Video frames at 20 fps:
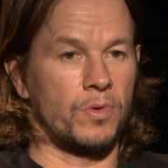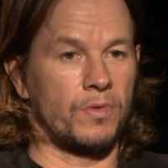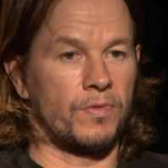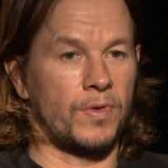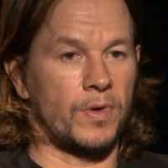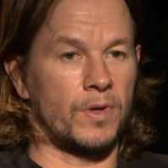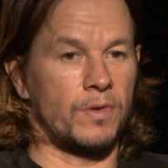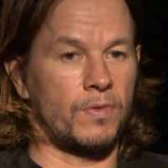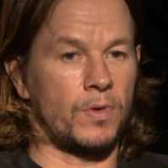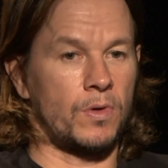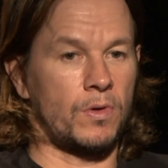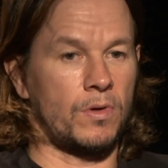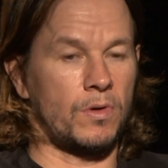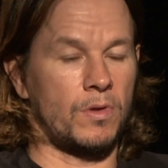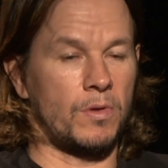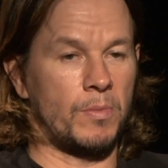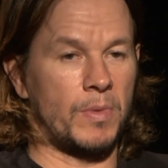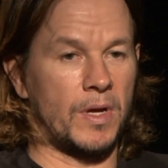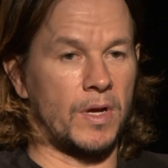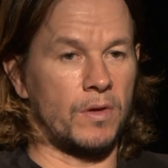were very
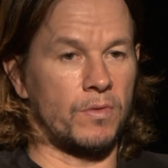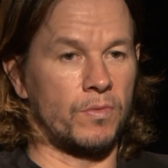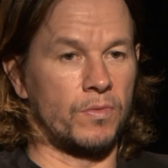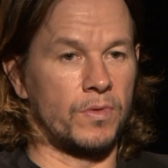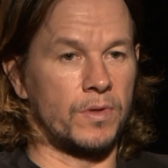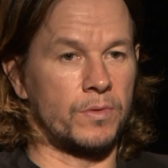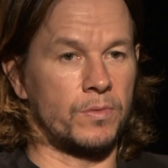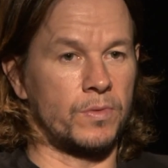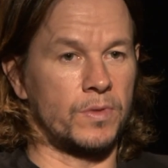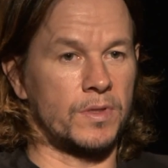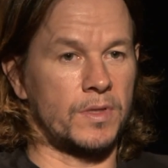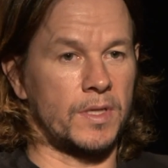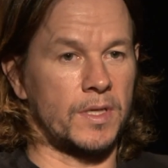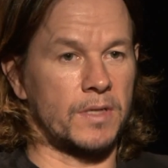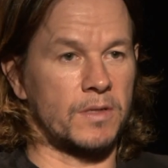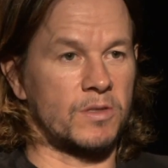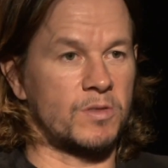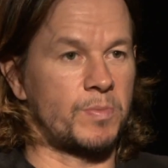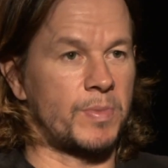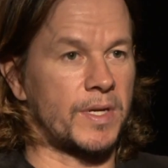vocal about the, what
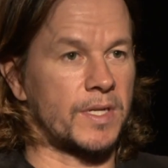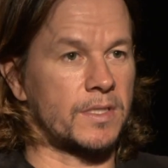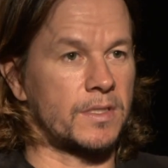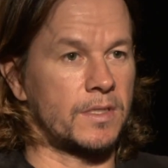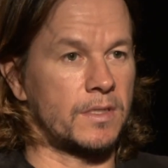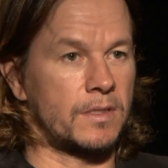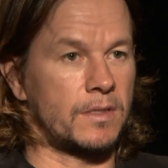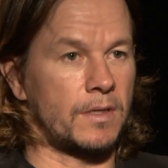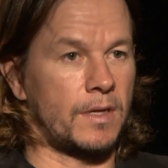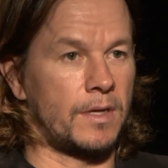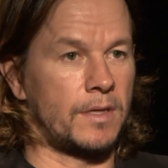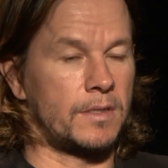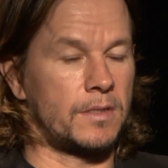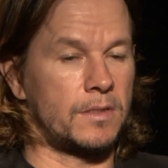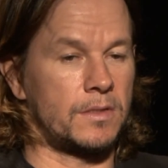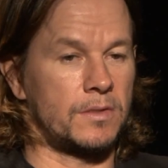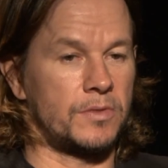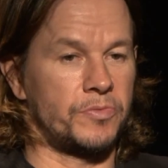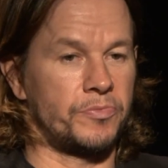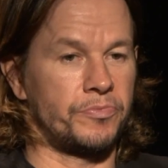they expected.
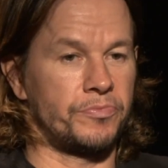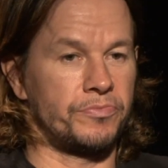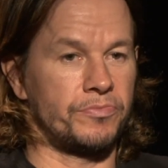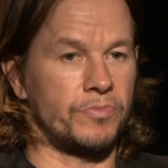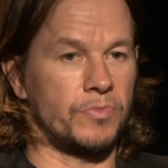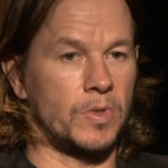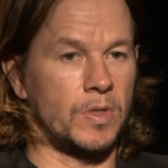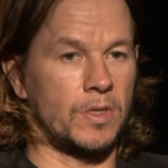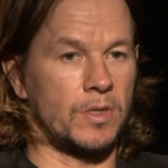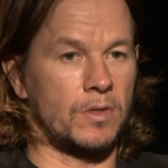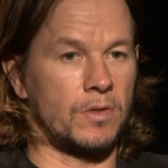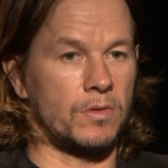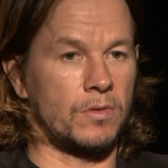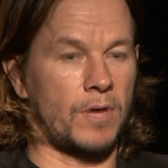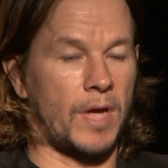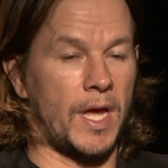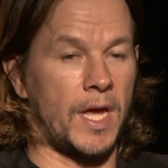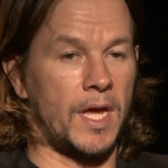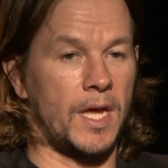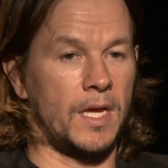Um, you
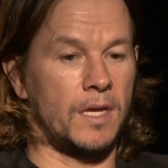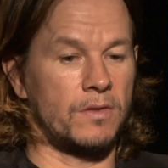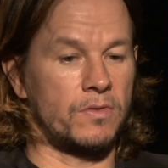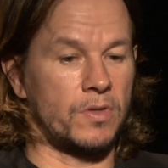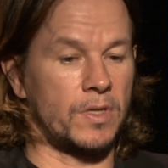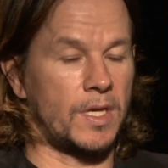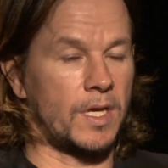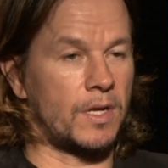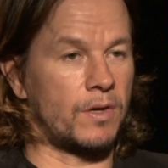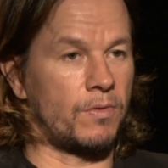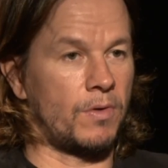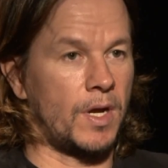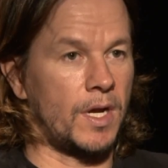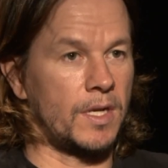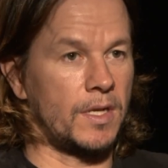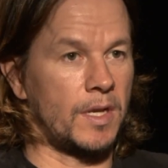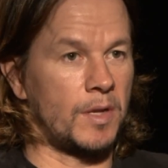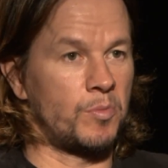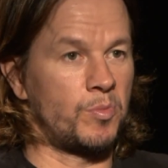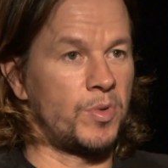know, A, to get it
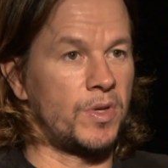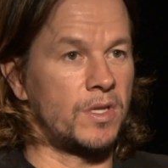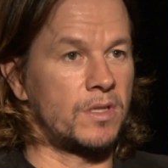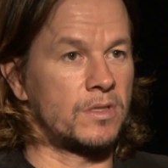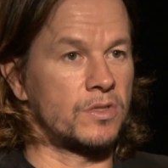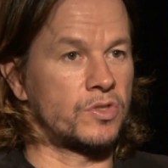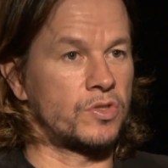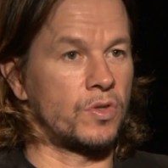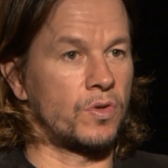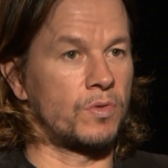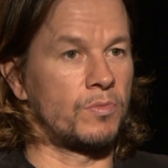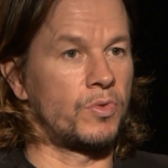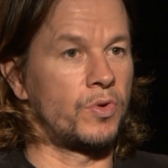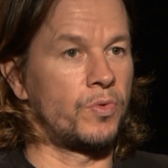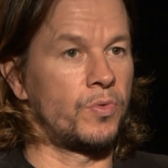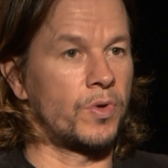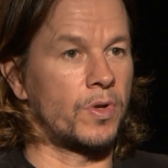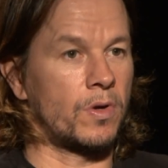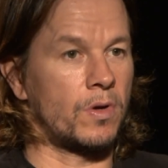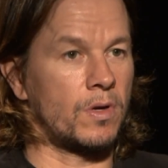right, and B, to show them
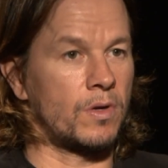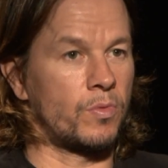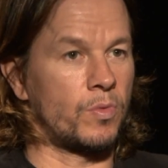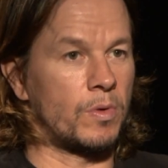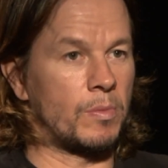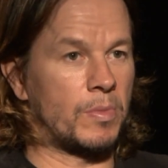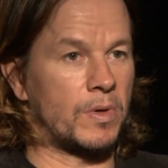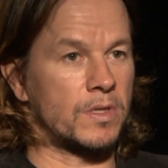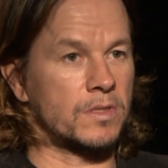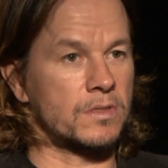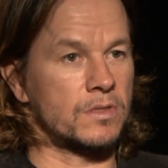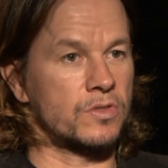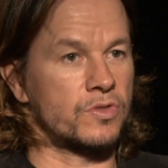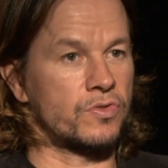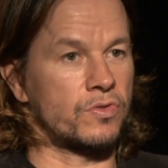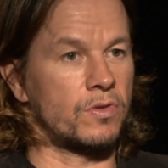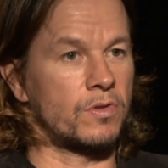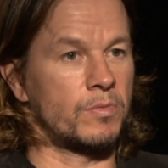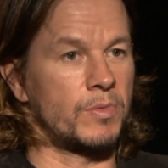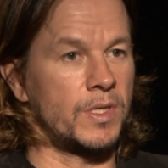who we are and what Boston
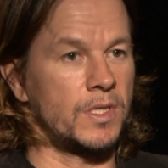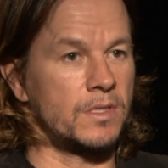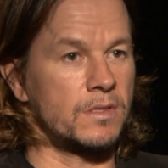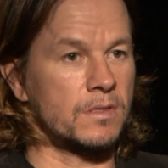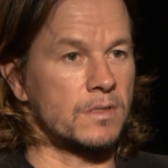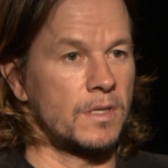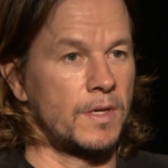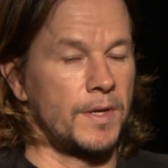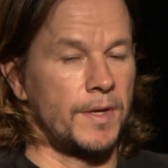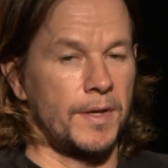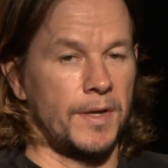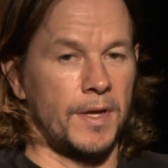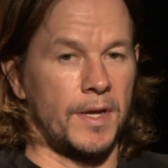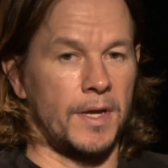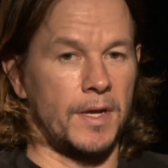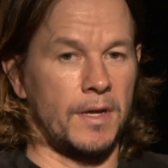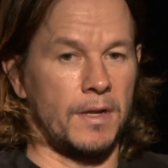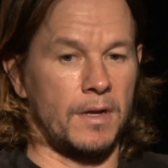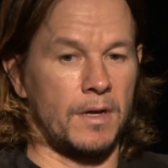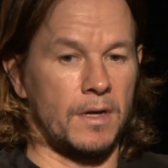Strong means.
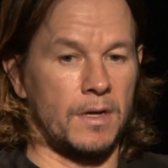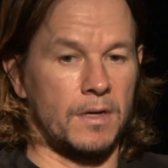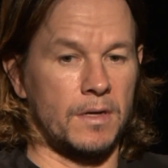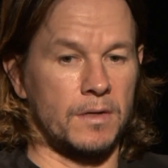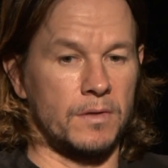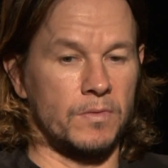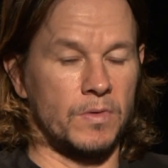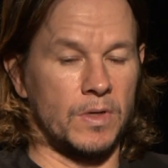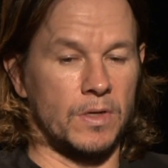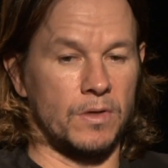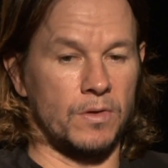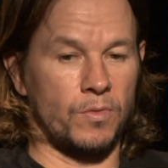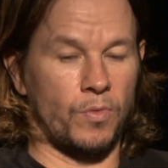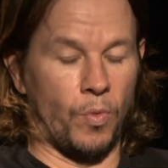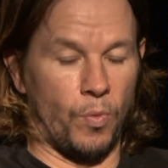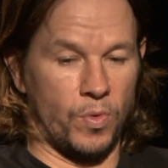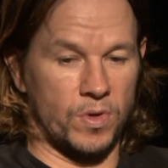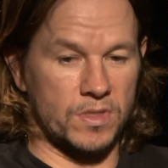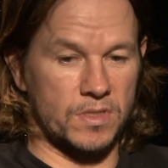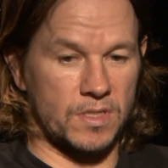And, uh, you know,
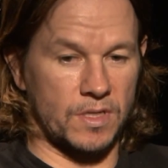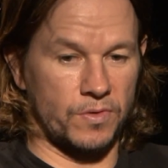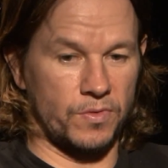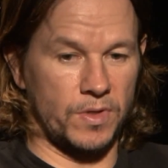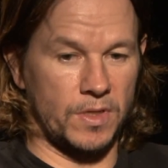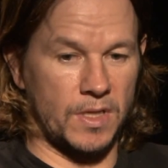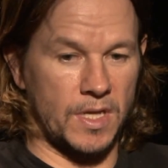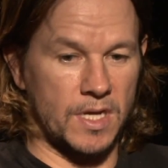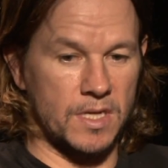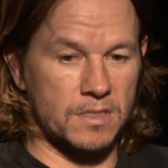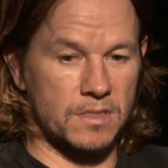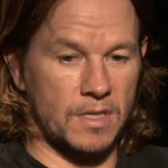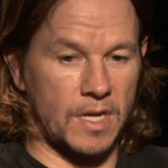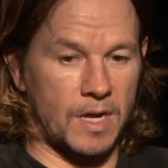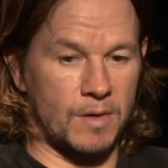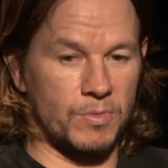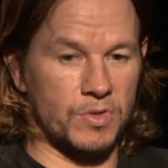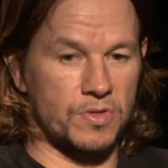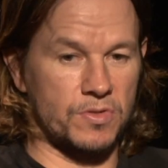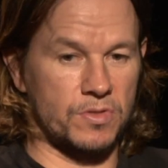once I realized
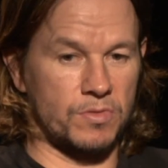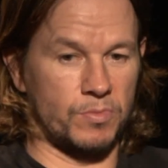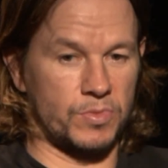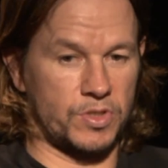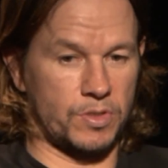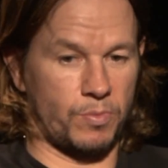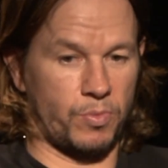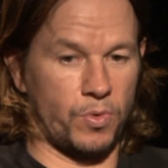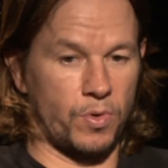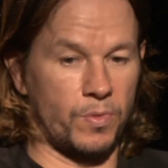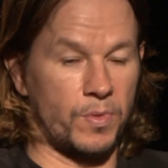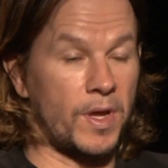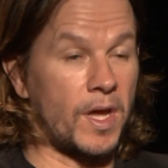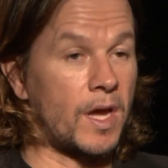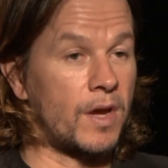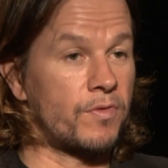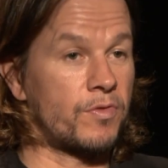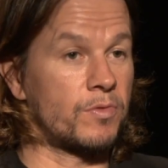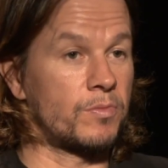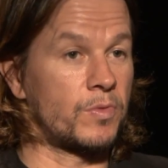how much support we
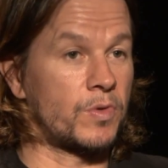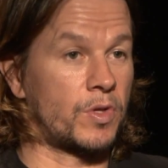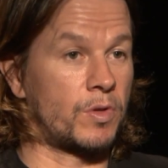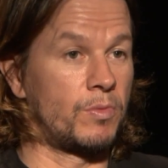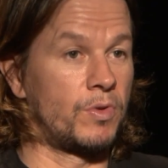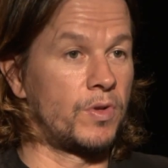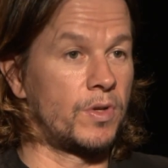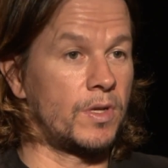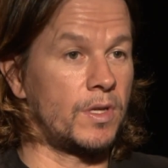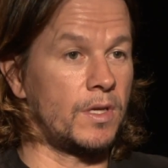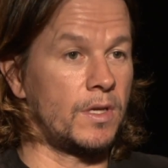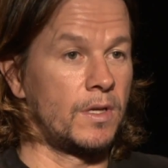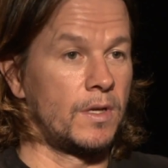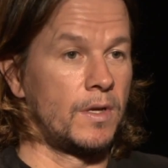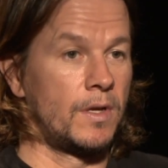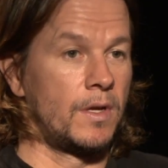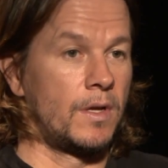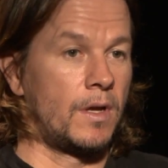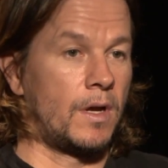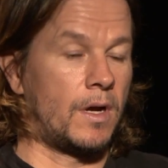had from the community
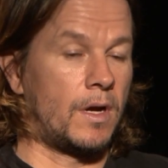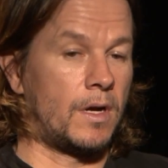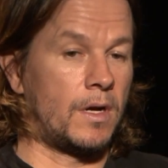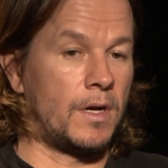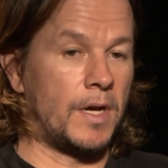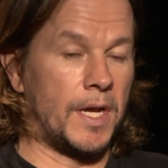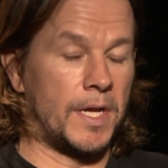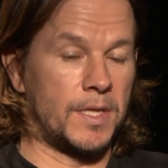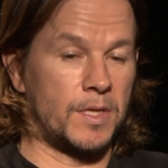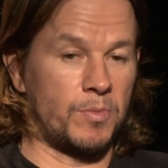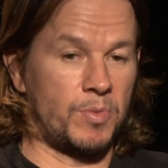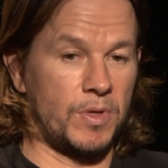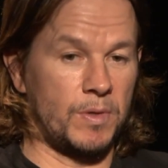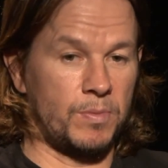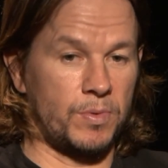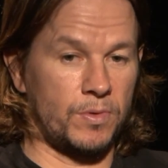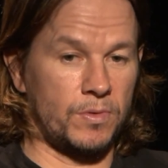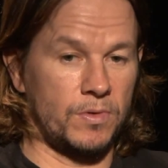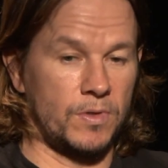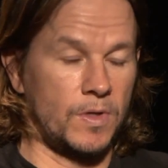uh, and the
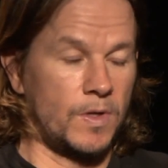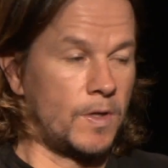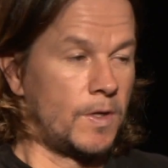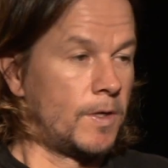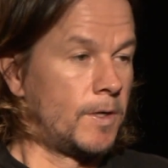people,